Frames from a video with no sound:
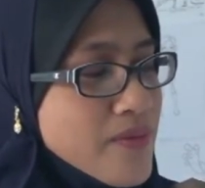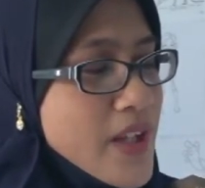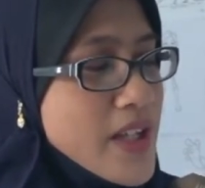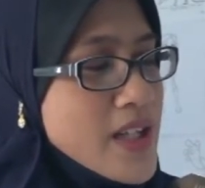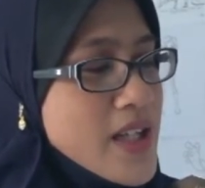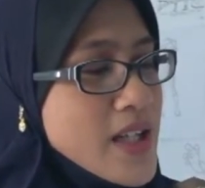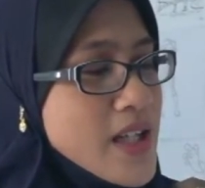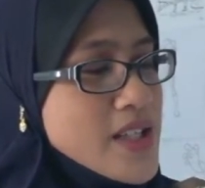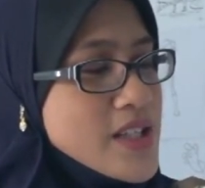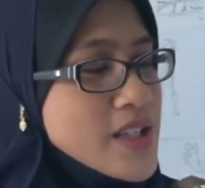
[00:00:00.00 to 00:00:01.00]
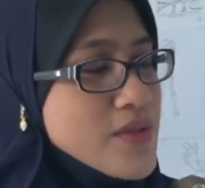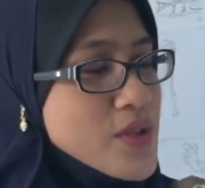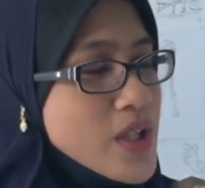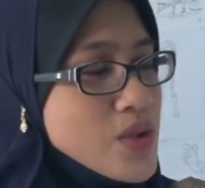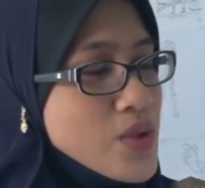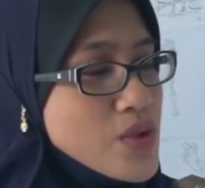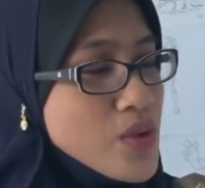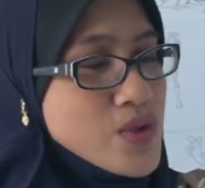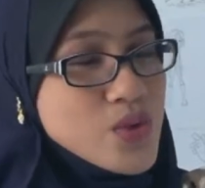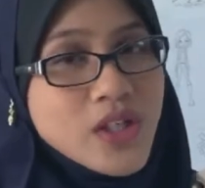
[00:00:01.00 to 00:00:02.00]
Any adjectives you can use,
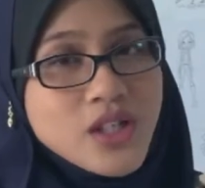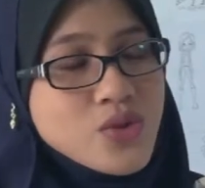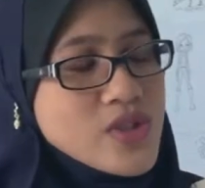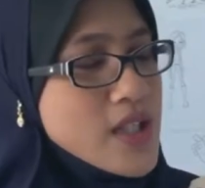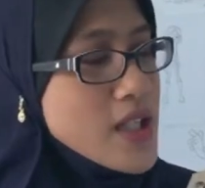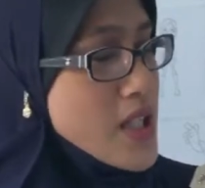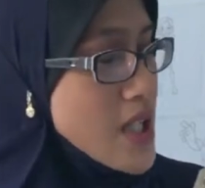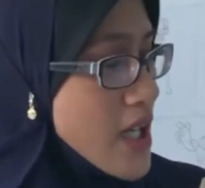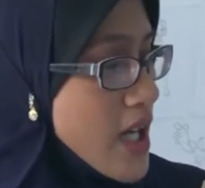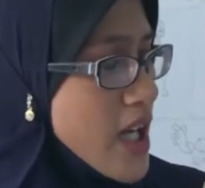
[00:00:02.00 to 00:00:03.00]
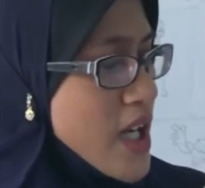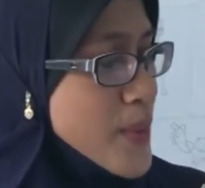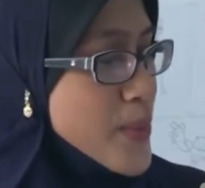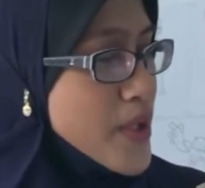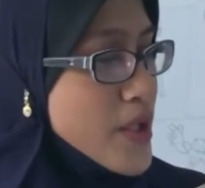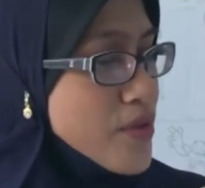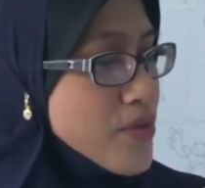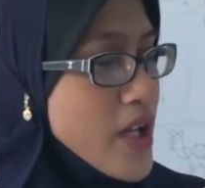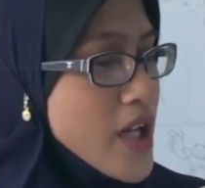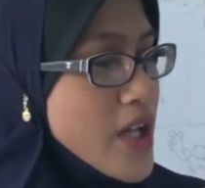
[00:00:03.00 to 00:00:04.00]
also you can use here. I prayed
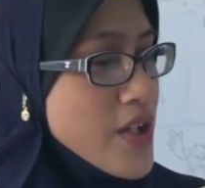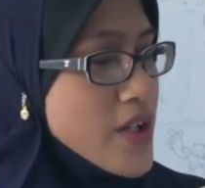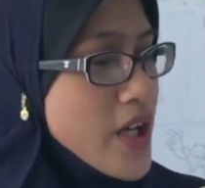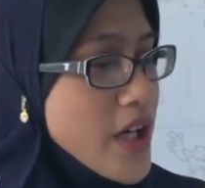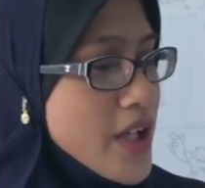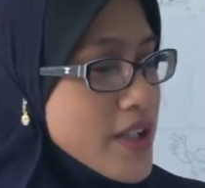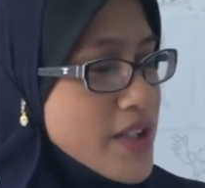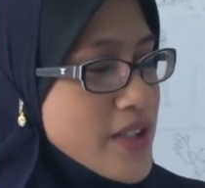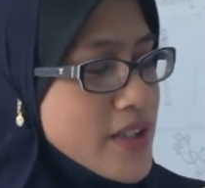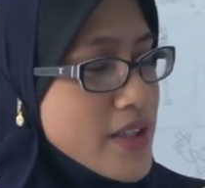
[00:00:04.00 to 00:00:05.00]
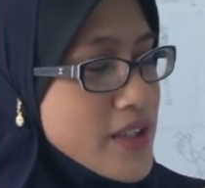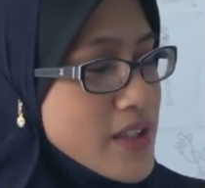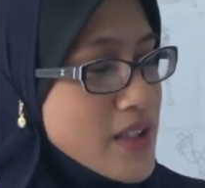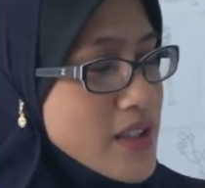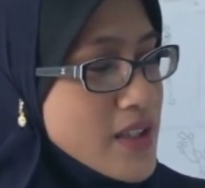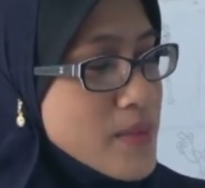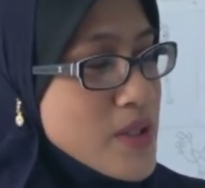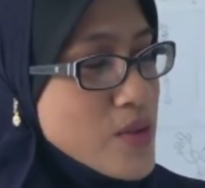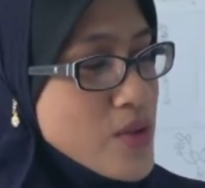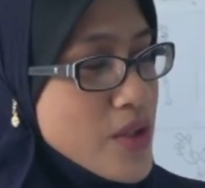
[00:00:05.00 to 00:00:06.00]
very hard.
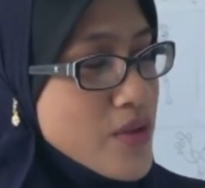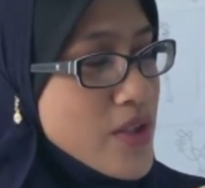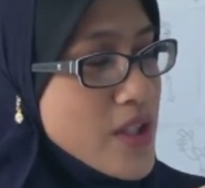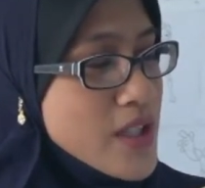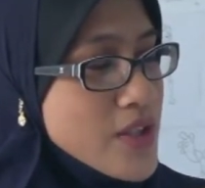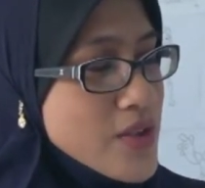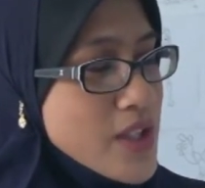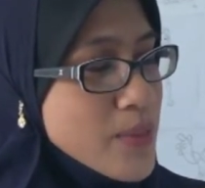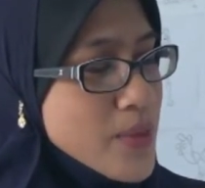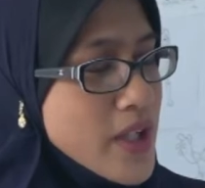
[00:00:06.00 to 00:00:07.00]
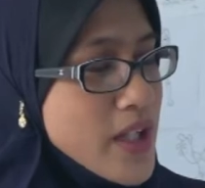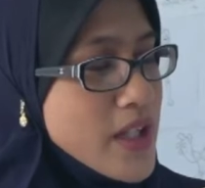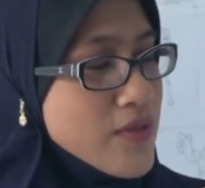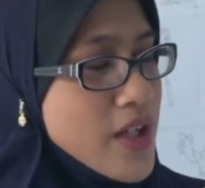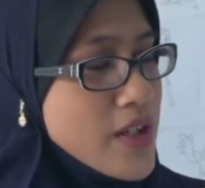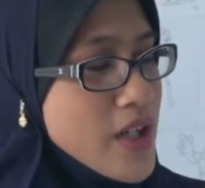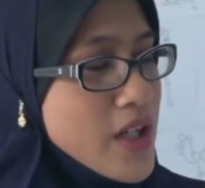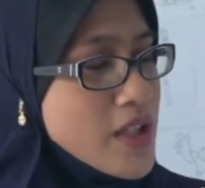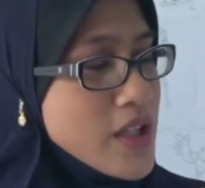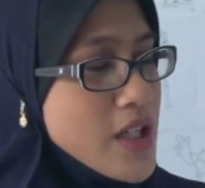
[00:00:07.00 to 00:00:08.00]
Means you are really praying very
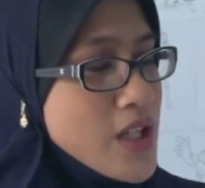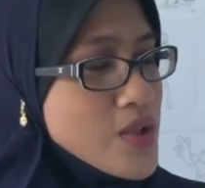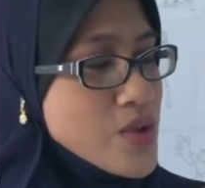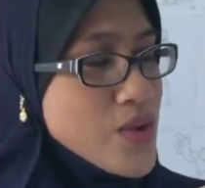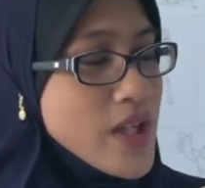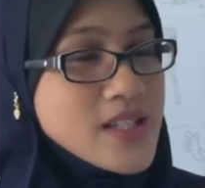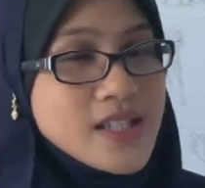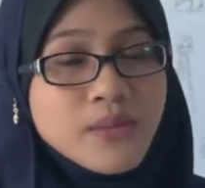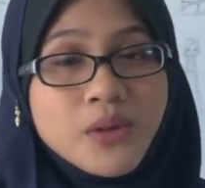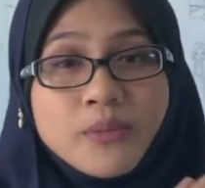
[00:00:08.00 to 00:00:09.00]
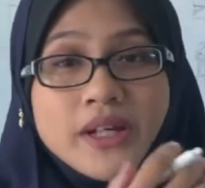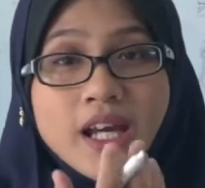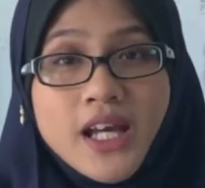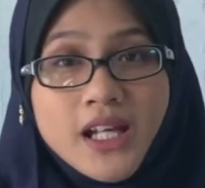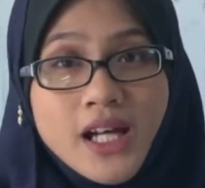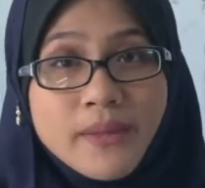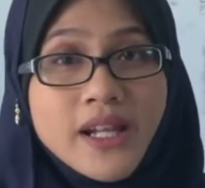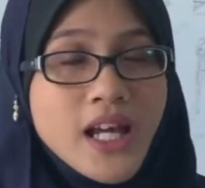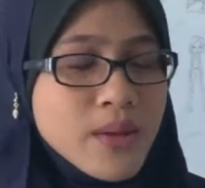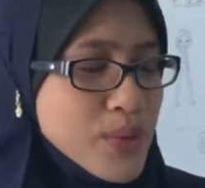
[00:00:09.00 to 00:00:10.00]
hard, so that someone might come
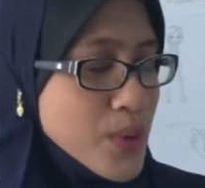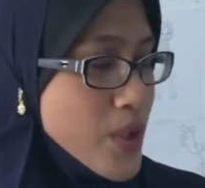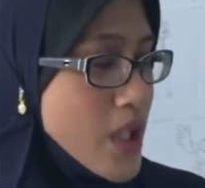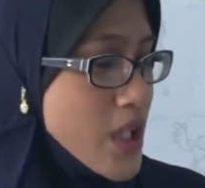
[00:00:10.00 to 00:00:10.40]
and help you.